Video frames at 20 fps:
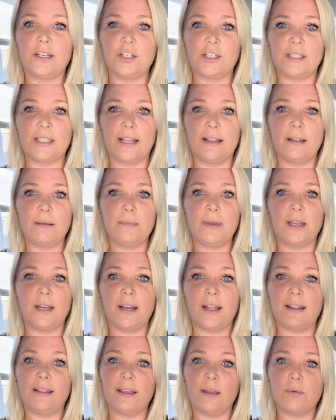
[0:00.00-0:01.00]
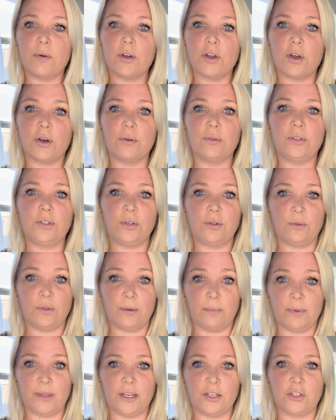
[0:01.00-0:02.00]
Just send them in and they will go to
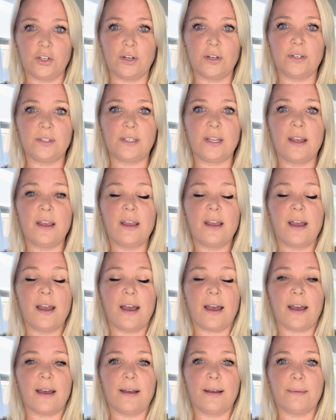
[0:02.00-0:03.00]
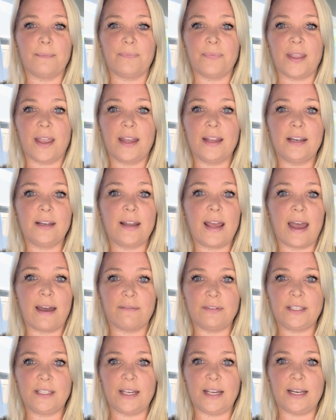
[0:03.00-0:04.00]
the bleachers and
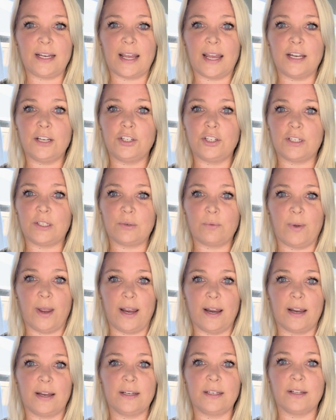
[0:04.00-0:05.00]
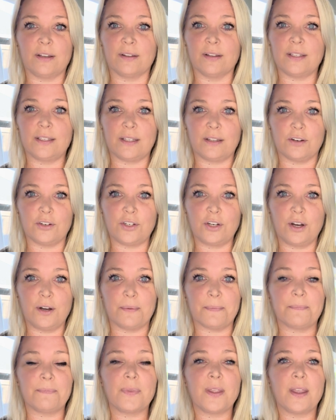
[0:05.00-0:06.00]
have a seat and just wait until it's their turn.